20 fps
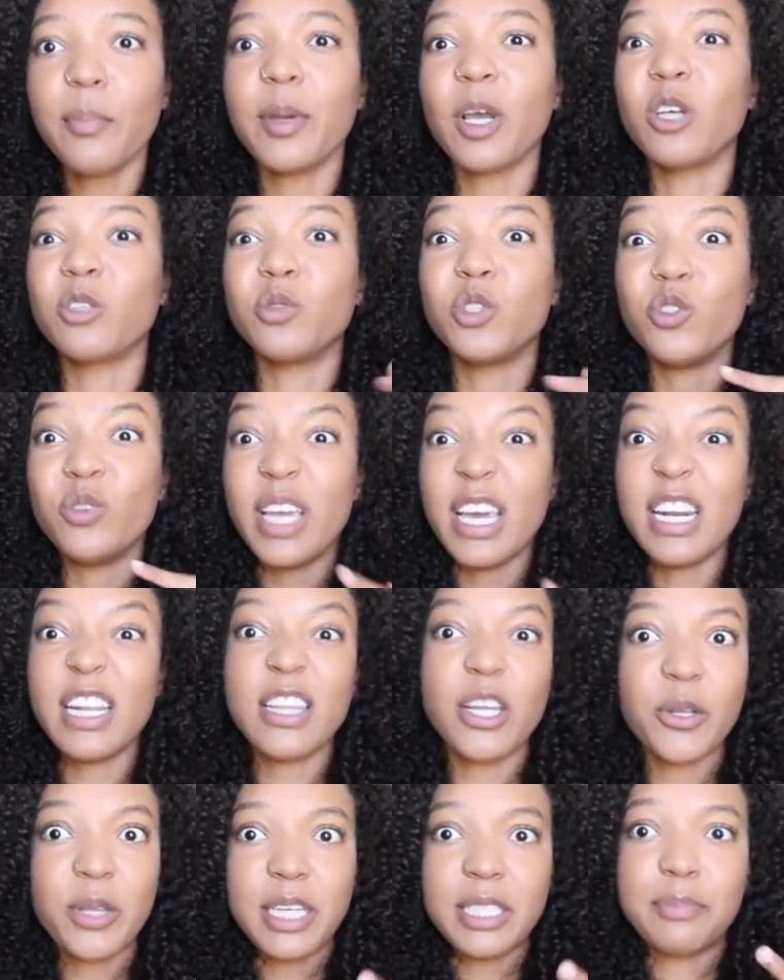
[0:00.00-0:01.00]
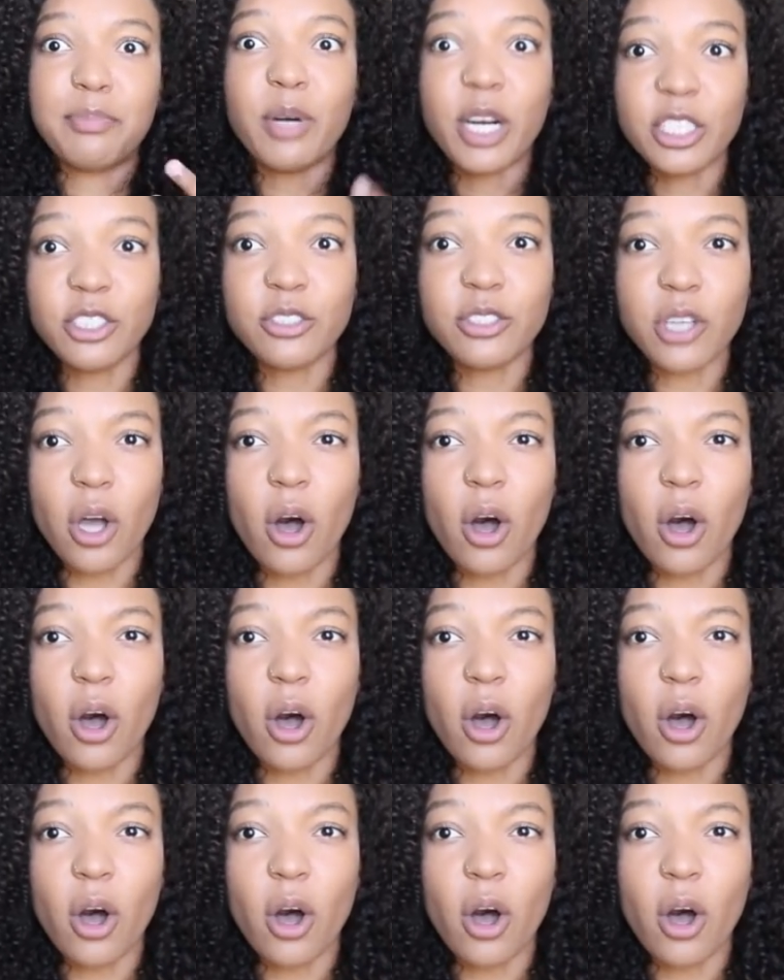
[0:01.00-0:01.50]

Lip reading: because when you get in there, the pressure's